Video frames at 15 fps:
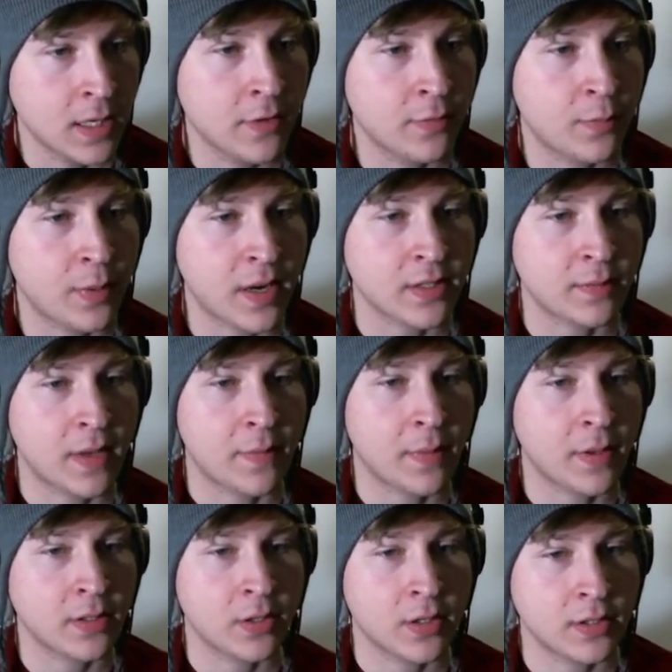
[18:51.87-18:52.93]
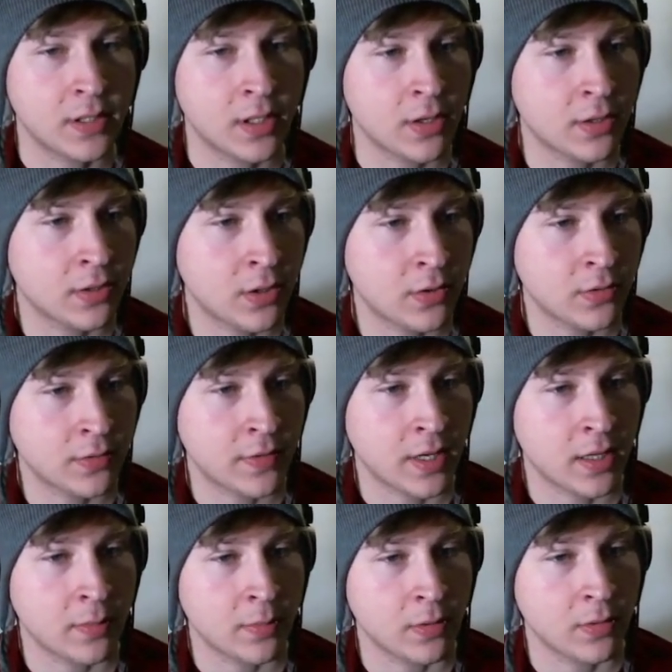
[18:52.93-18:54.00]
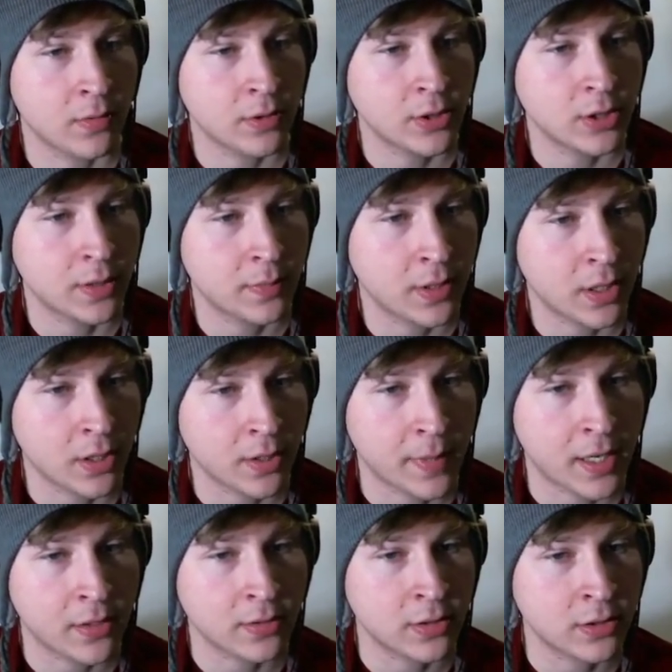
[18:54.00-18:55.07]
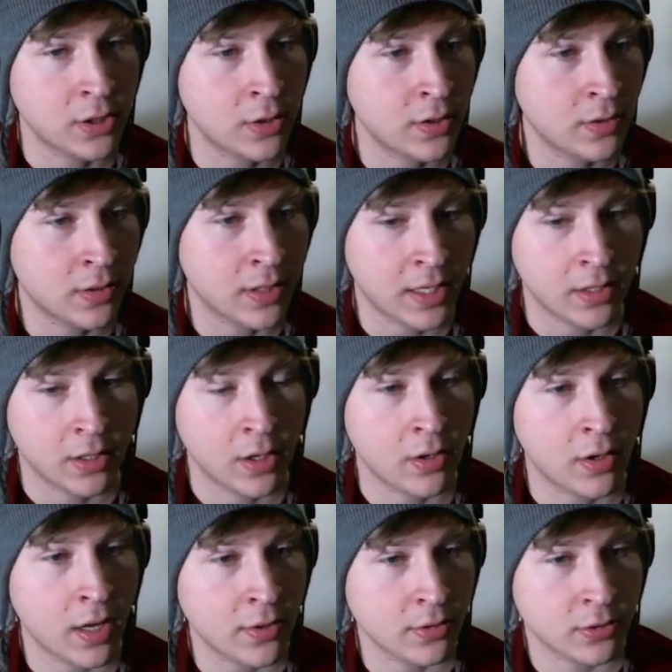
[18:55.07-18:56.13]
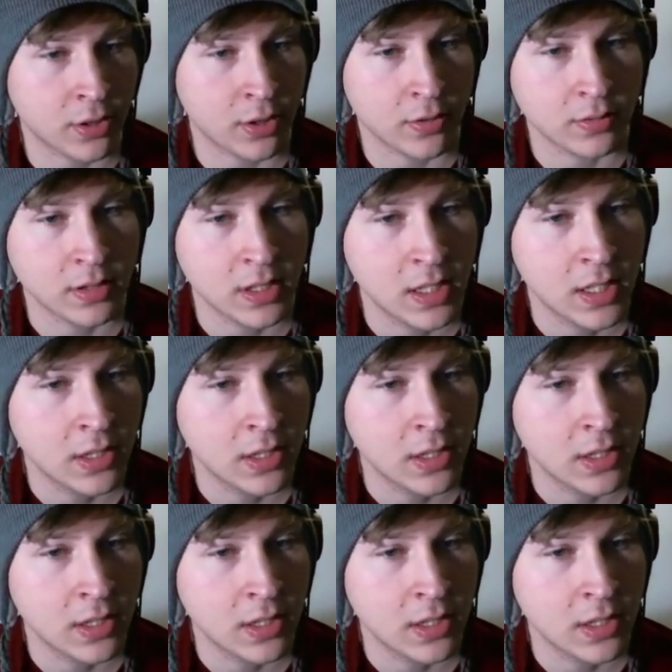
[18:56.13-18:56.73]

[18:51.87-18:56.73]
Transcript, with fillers: Press the map button to conceal all the zones available. Once you complete all the battles in the zone, it'll allow you to go to other zones.